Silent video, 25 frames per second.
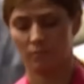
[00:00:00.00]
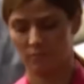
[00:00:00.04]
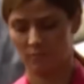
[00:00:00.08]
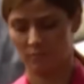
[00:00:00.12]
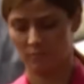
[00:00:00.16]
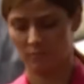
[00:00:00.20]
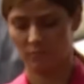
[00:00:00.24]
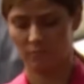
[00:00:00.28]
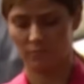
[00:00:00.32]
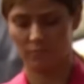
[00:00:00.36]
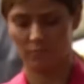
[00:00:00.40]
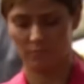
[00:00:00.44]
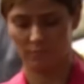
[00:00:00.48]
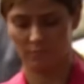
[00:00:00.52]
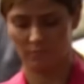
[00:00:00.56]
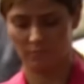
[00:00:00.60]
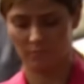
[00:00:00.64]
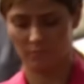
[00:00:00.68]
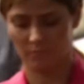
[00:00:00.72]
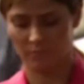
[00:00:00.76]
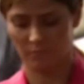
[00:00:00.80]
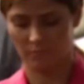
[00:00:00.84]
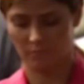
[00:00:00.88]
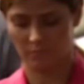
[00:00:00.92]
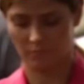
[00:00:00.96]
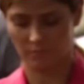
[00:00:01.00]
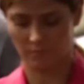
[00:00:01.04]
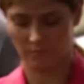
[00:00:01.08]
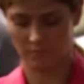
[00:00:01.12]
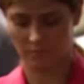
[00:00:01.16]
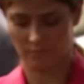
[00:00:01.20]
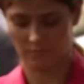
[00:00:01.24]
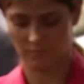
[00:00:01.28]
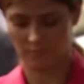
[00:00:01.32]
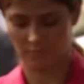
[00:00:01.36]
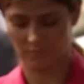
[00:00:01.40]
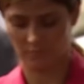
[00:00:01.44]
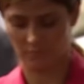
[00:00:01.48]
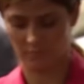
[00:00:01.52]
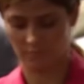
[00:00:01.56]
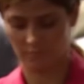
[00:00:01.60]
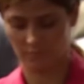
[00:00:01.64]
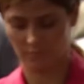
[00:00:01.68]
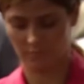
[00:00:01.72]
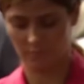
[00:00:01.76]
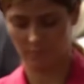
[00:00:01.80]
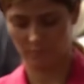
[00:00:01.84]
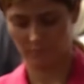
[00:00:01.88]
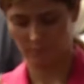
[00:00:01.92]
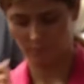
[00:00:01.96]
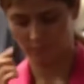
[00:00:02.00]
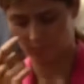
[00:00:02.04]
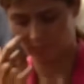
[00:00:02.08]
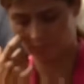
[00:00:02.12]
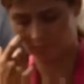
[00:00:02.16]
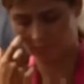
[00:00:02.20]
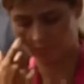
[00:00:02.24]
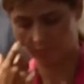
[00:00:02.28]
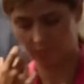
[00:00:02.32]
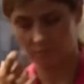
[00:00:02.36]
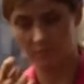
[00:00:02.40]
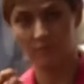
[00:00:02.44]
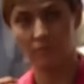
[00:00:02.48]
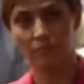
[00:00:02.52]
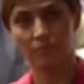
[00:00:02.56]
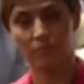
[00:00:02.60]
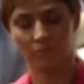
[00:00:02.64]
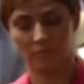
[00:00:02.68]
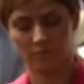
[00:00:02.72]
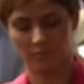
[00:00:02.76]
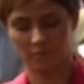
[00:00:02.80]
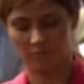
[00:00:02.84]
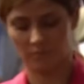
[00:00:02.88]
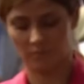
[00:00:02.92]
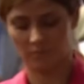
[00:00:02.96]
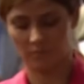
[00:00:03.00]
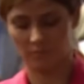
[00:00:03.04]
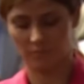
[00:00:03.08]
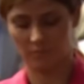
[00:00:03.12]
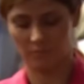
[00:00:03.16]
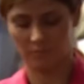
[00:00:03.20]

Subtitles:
No words are spoken by the person on screen.